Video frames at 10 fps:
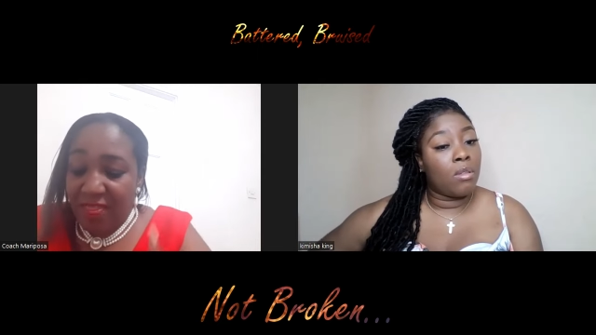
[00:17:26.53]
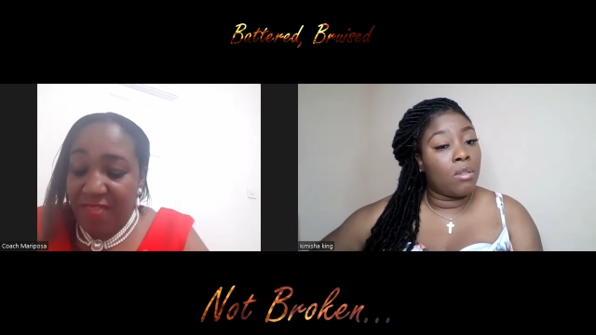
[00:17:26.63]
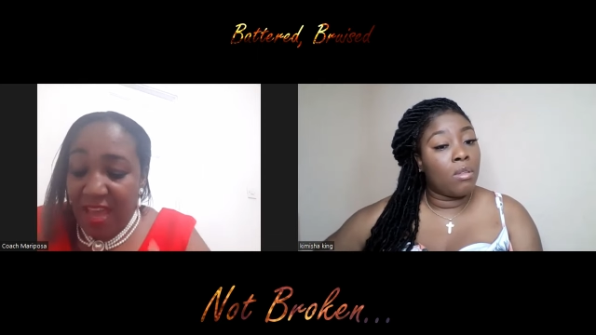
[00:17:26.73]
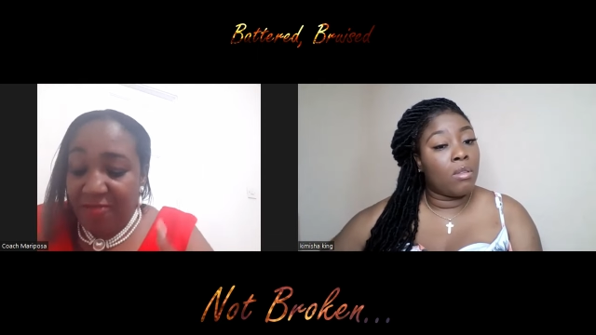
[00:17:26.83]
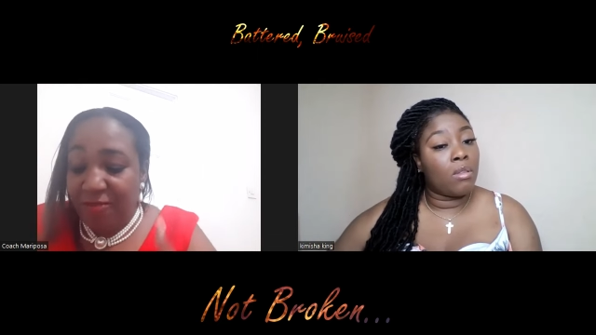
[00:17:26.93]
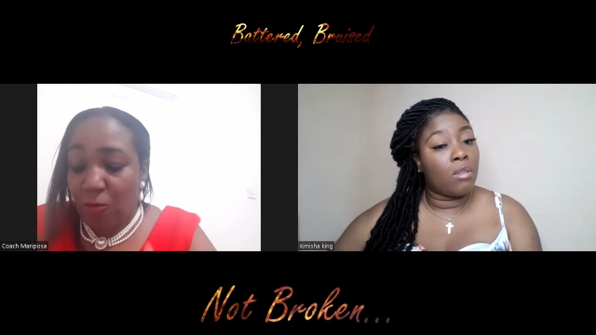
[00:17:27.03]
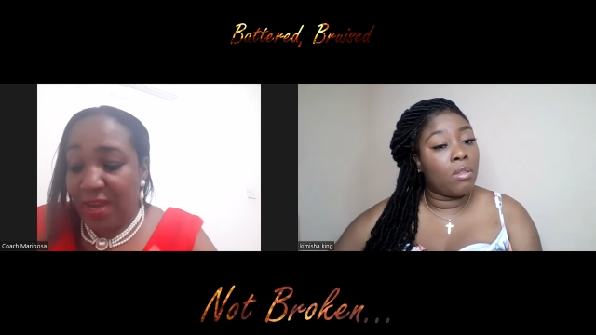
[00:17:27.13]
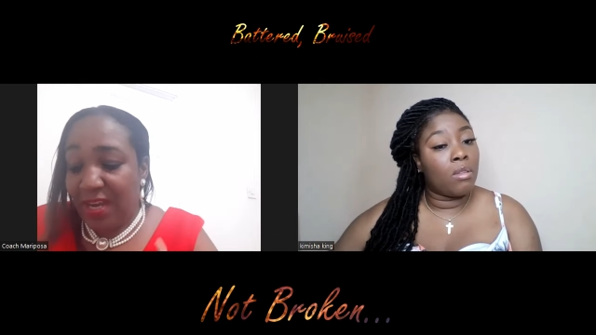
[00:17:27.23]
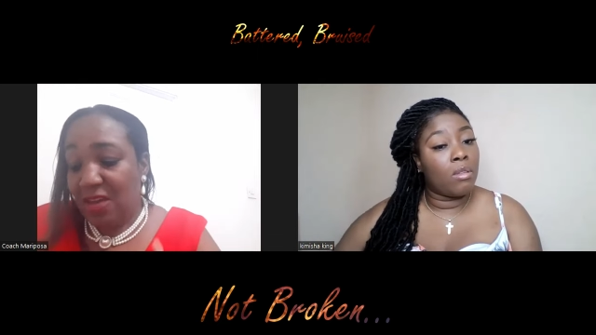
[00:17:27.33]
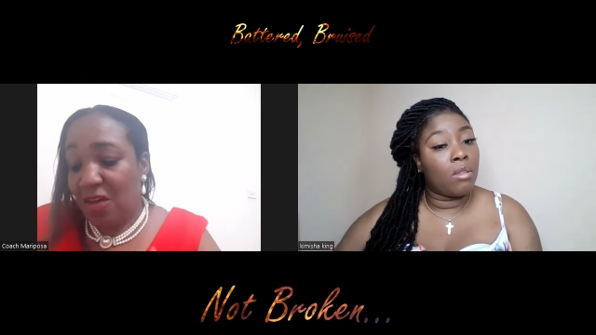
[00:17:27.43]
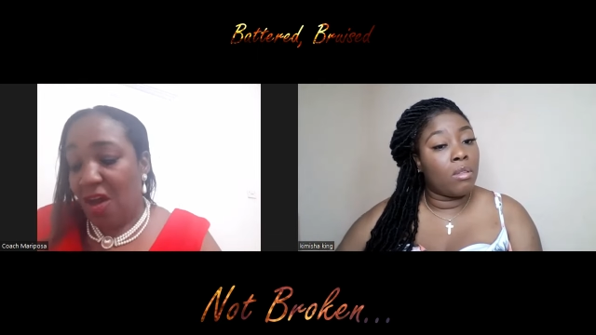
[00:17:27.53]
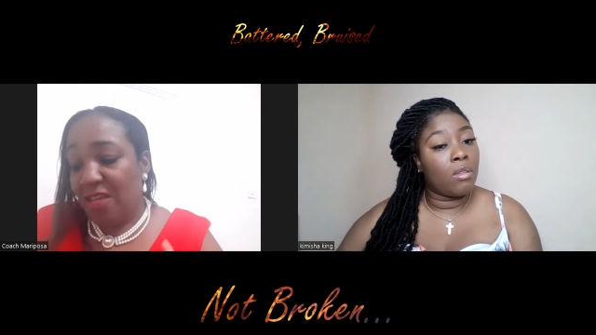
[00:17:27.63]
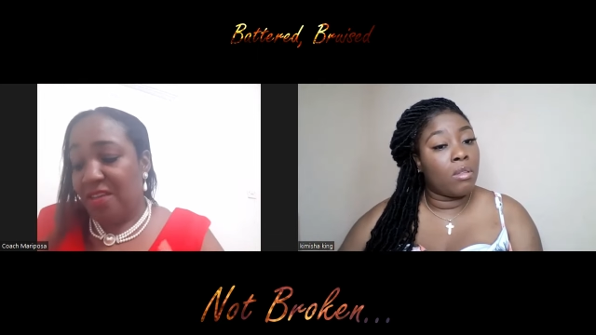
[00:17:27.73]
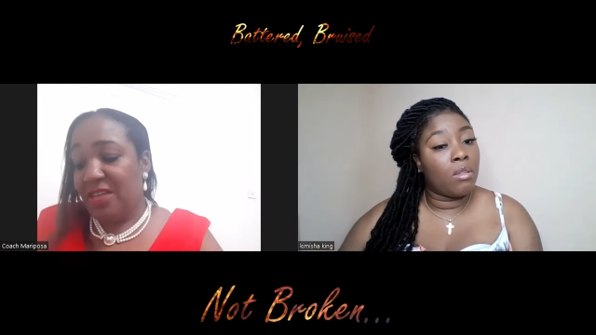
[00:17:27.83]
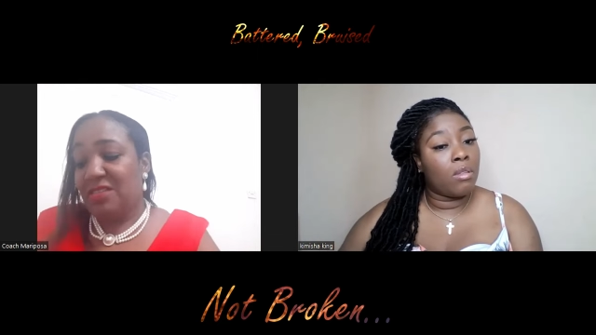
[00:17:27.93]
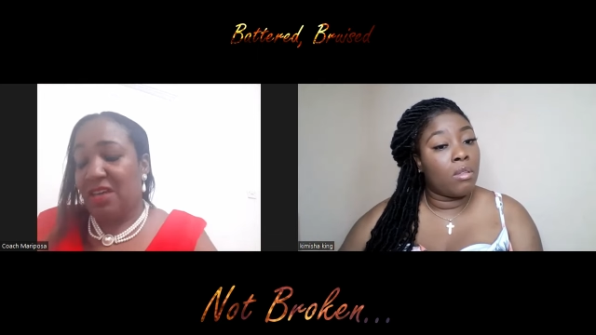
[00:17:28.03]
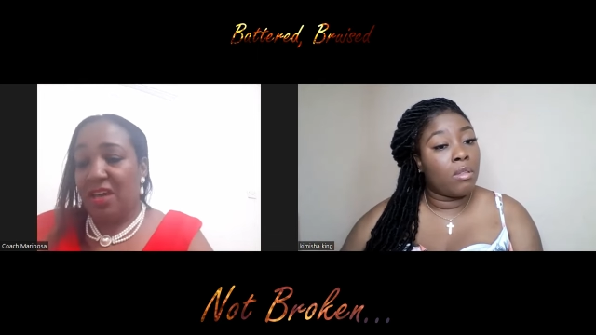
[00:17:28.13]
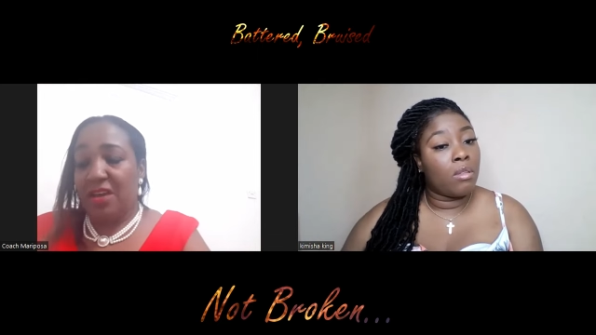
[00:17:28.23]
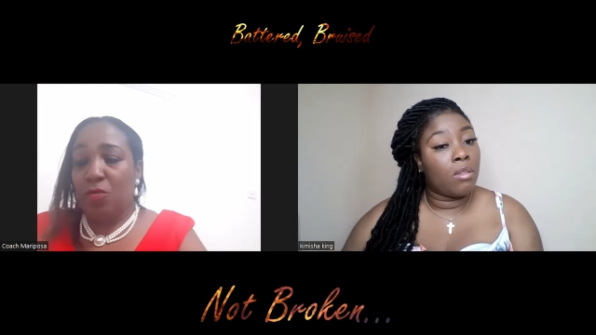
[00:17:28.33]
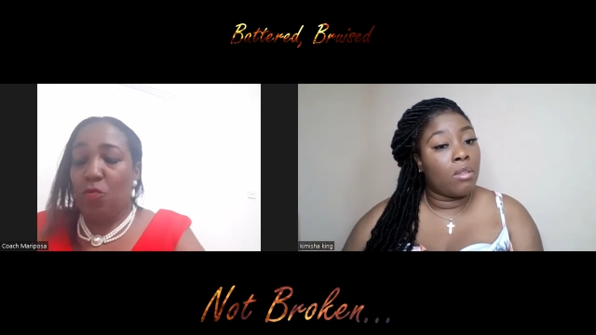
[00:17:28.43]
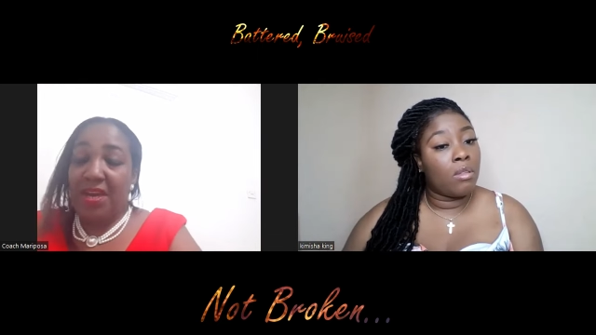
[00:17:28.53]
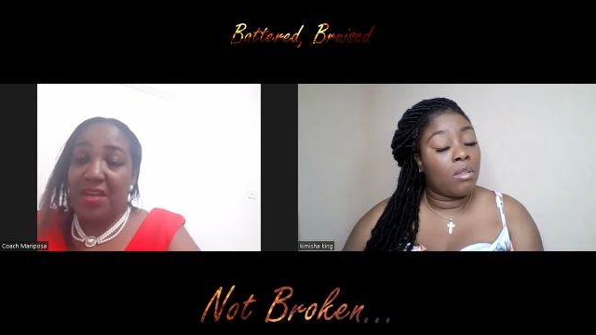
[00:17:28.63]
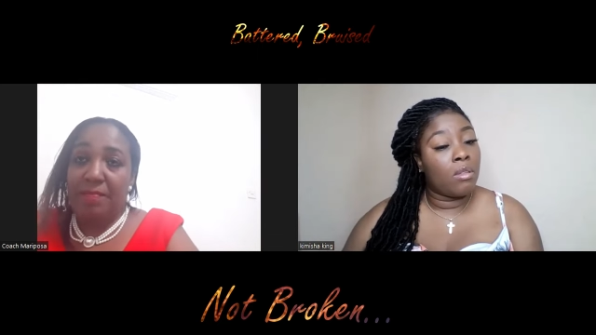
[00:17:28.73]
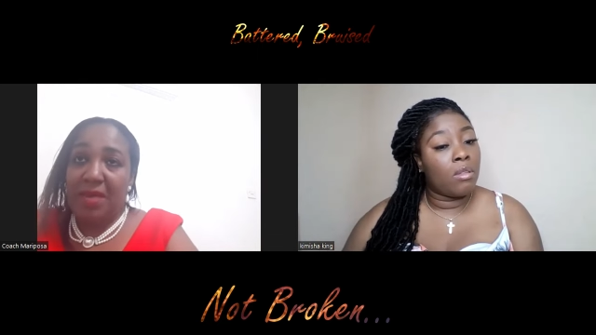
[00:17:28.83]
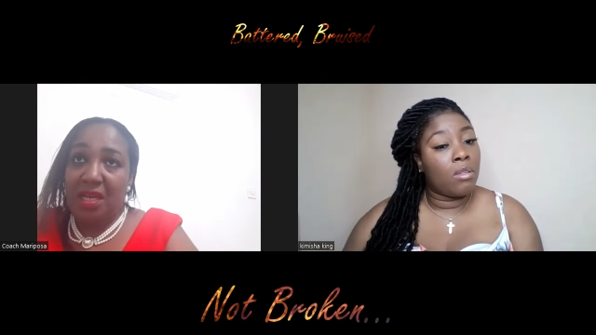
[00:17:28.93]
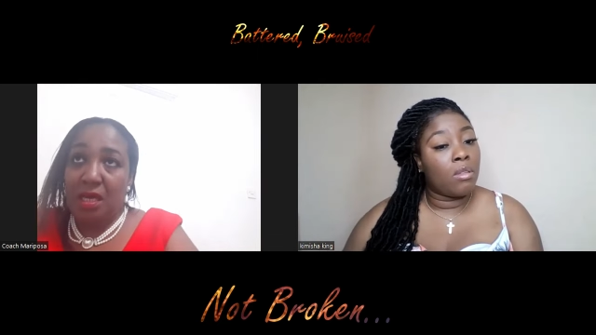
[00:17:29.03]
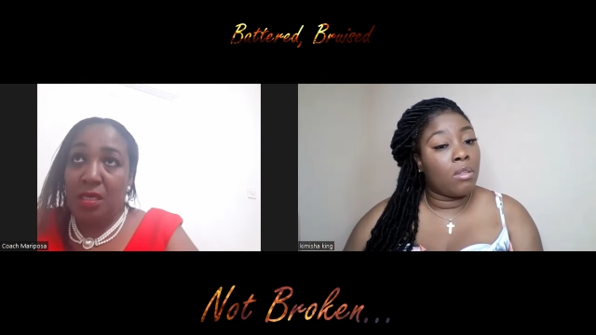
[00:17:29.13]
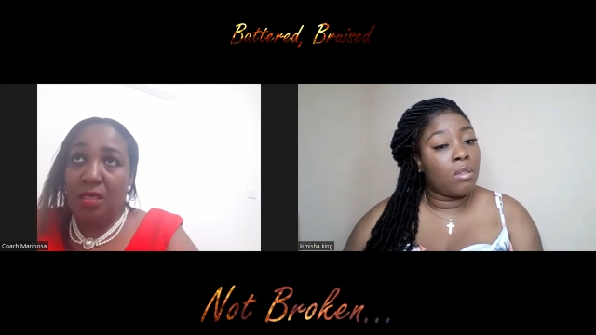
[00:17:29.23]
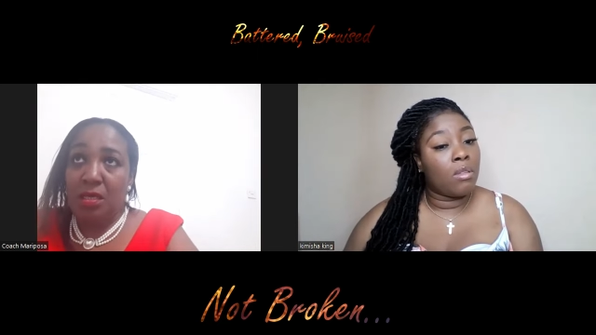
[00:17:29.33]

Speaker 1: Then for when I got there to hear, wait a minute,